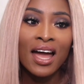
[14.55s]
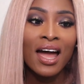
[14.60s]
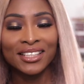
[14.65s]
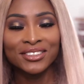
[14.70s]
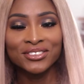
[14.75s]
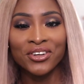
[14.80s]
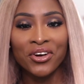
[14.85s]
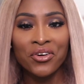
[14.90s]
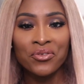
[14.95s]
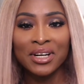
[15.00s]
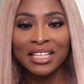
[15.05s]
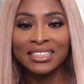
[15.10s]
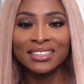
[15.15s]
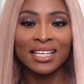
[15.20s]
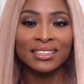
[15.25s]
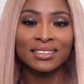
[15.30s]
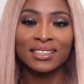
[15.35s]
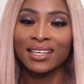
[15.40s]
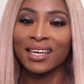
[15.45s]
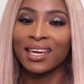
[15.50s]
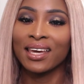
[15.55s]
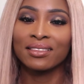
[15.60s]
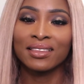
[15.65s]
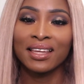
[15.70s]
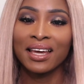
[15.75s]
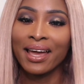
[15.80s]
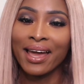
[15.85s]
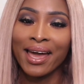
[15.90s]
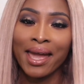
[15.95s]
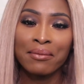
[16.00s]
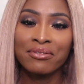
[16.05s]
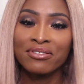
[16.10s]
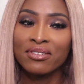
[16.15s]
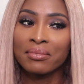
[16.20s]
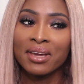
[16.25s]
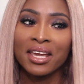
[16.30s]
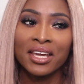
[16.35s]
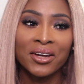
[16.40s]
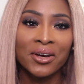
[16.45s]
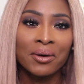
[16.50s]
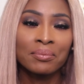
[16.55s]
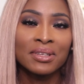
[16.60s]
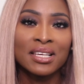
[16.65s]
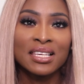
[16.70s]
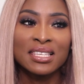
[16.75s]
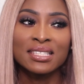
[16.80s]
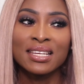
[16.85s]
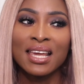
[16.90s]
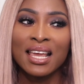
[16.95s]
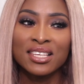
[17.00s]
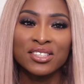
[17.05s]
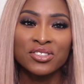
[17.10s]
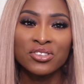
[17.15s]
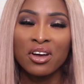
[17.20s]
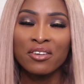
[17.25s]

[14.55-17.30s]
I don't really tend to get that hype for makeup these days,